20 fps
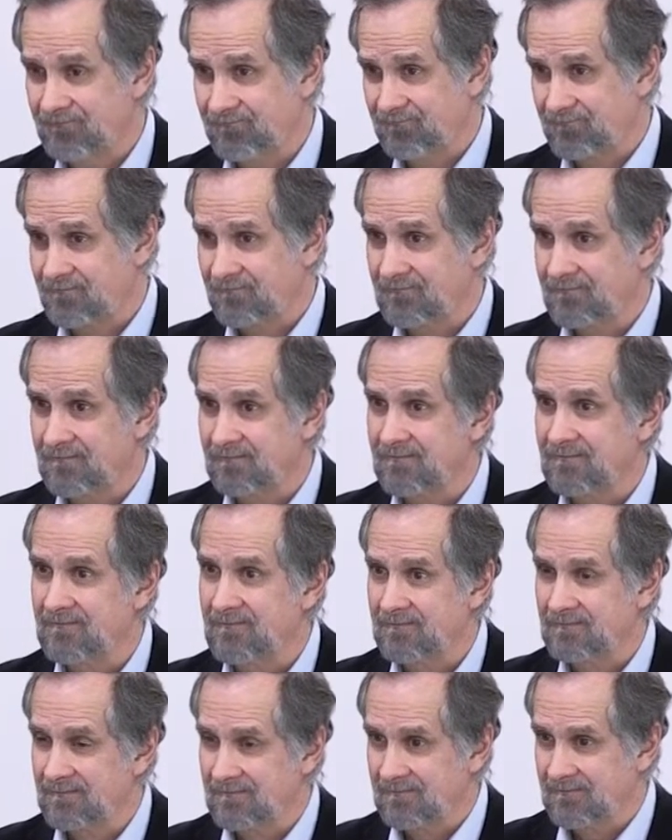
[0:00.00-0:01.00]

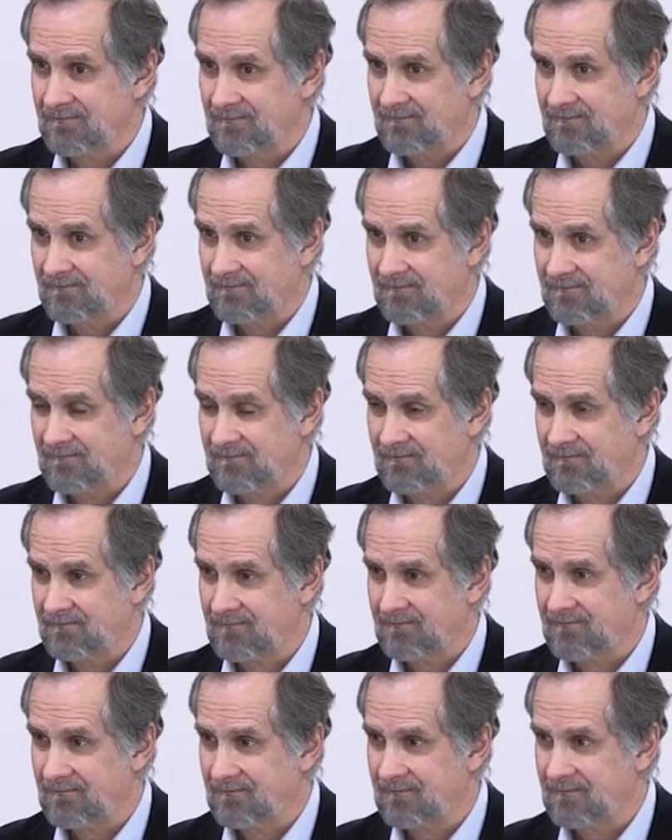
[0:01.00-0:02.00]

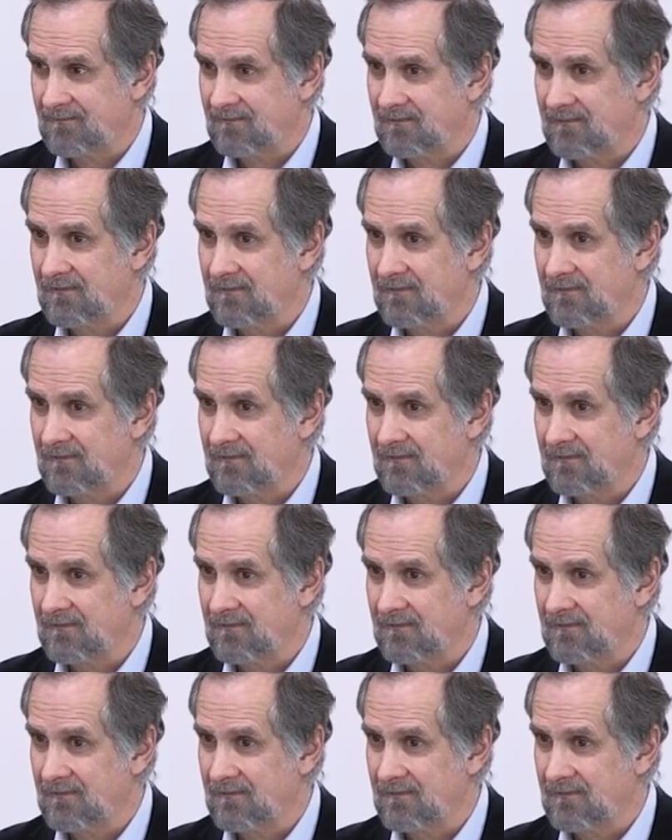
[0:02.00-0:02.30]
Nothing is said.